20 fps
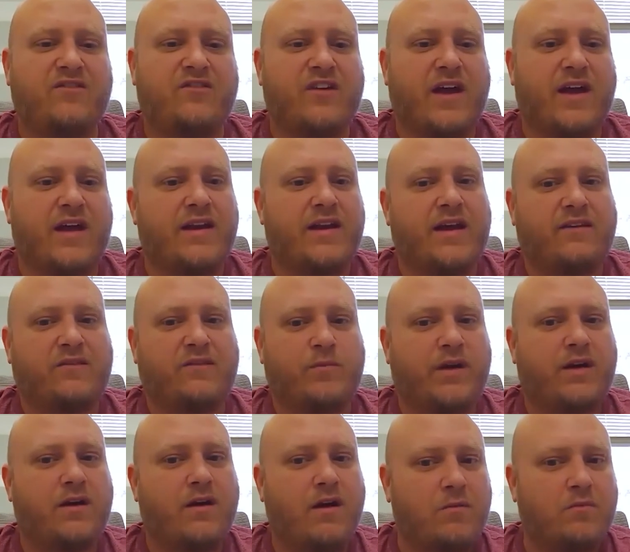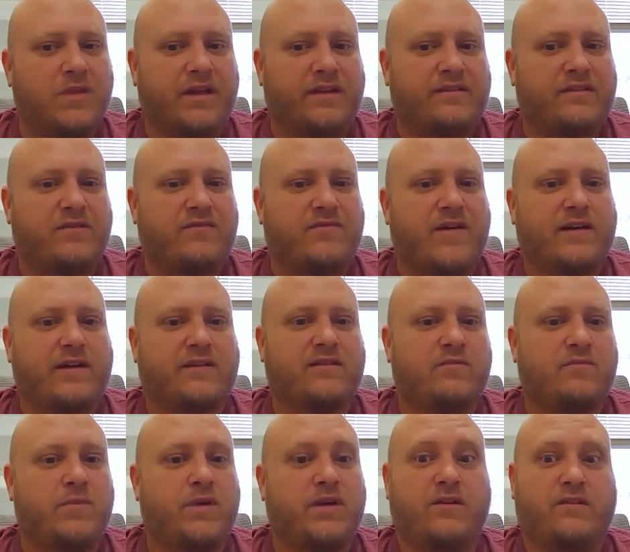gen has become less effective
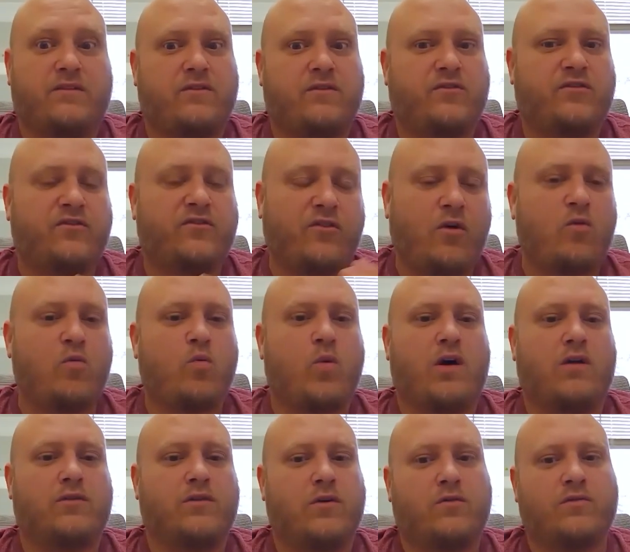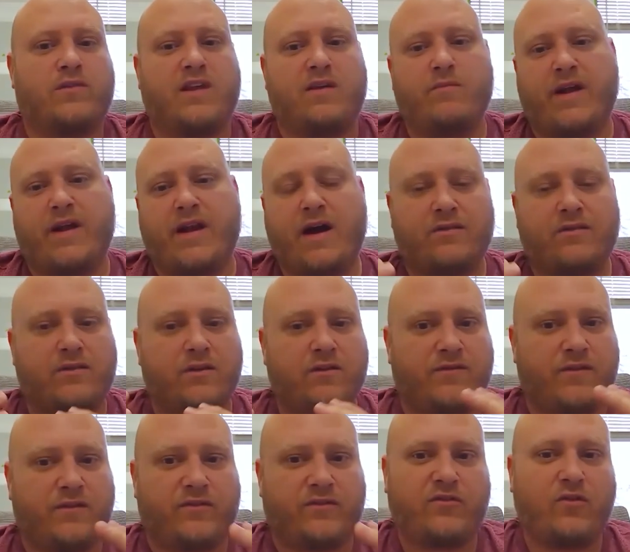because they're so well known. They've been out there
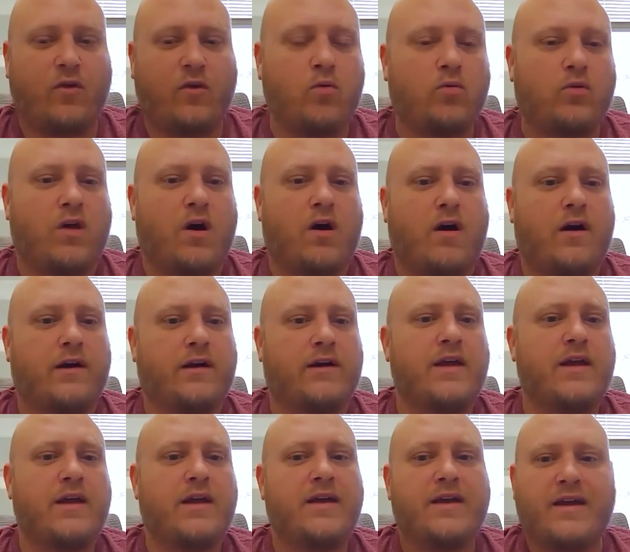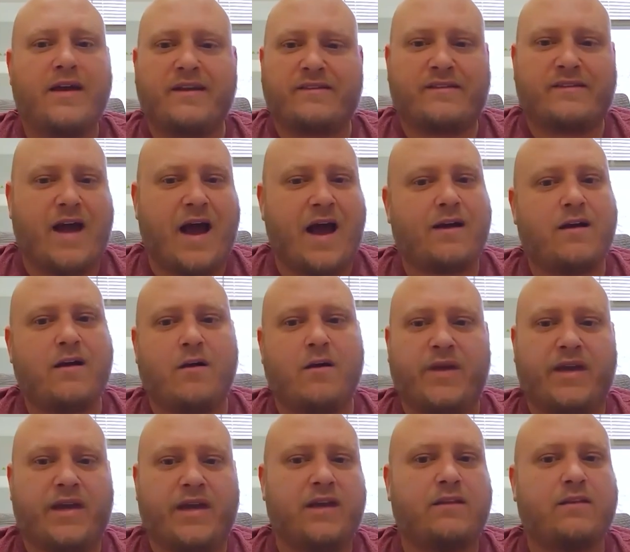for so long, it's not
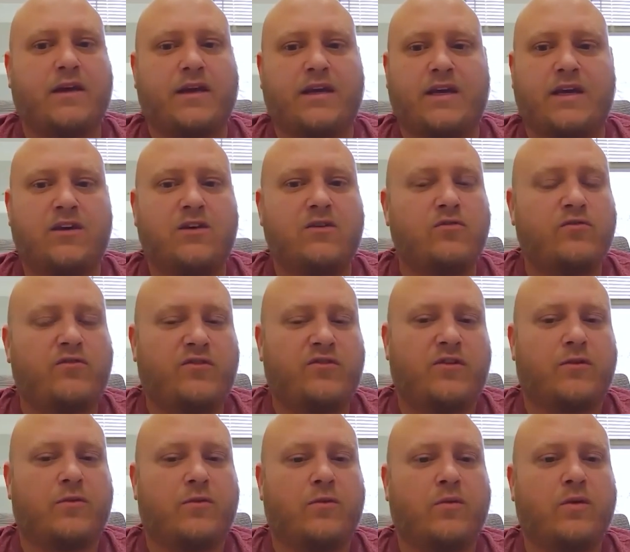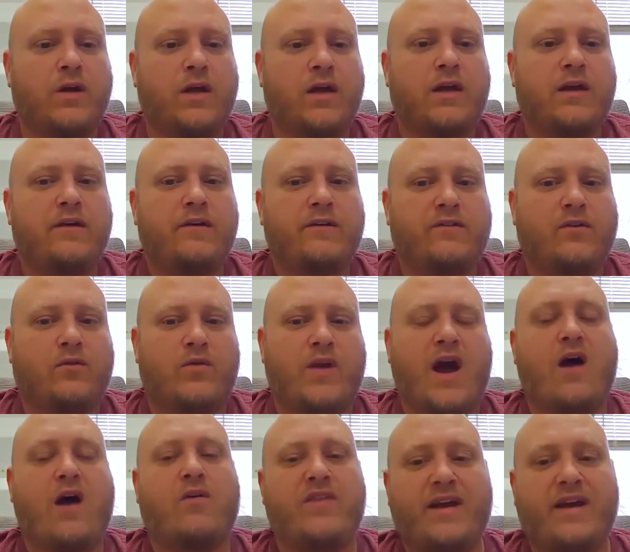coming in like it used to. So
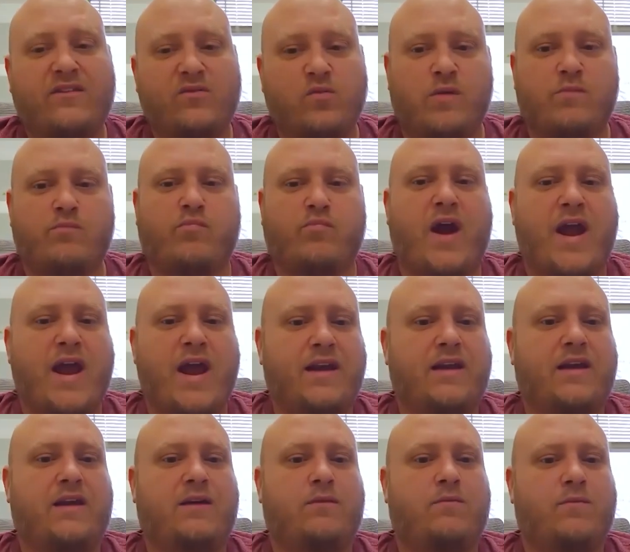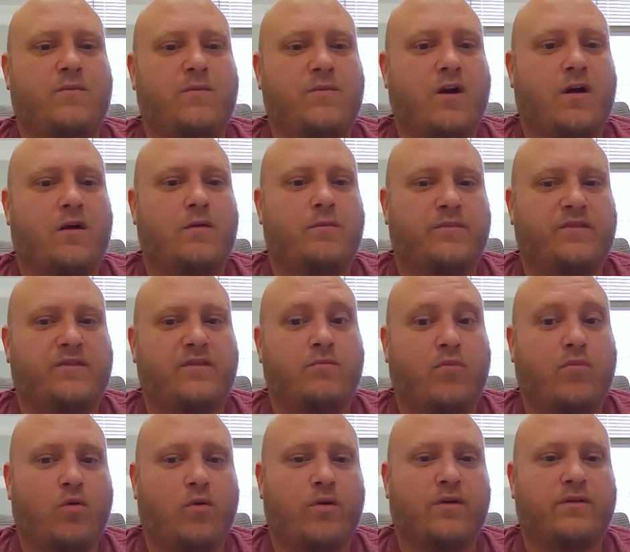now that's when branding comes
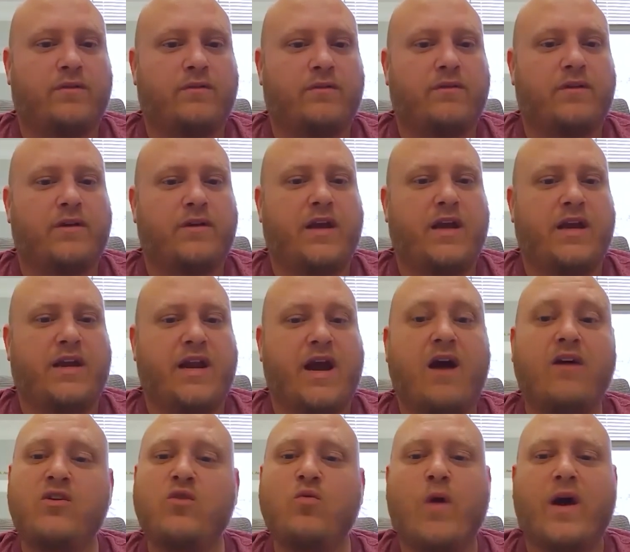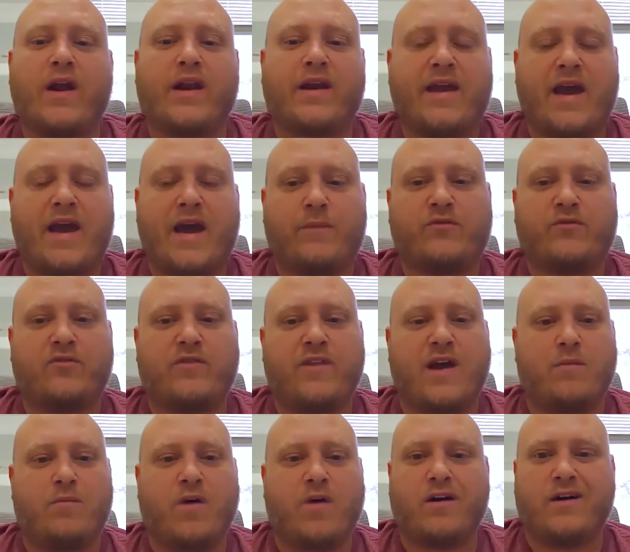important. And now you want to capture
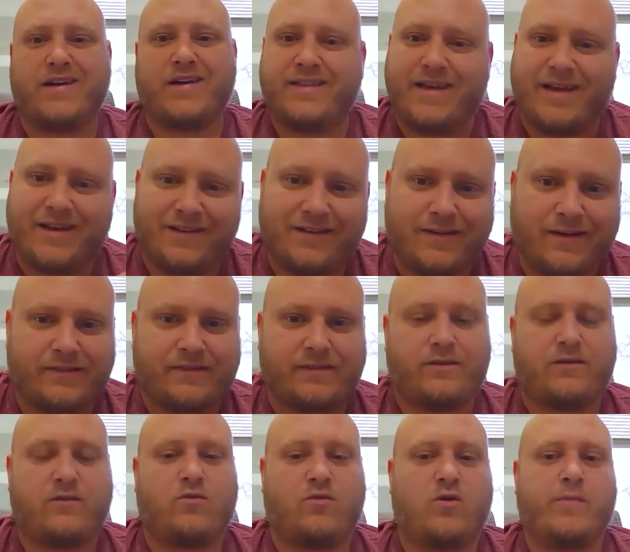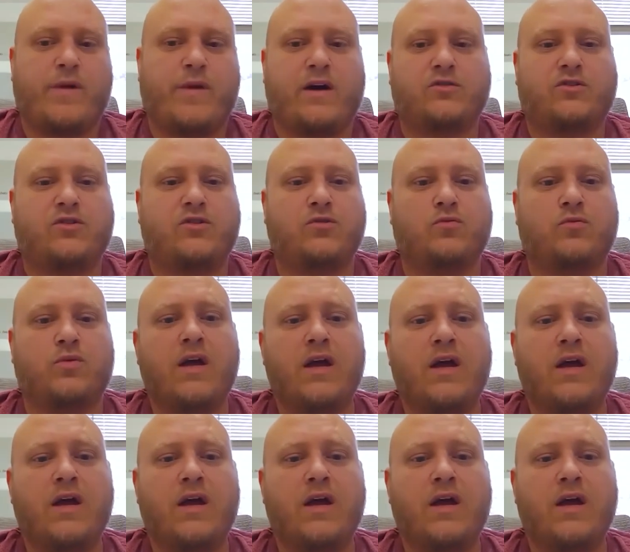that market that doesn't know about you,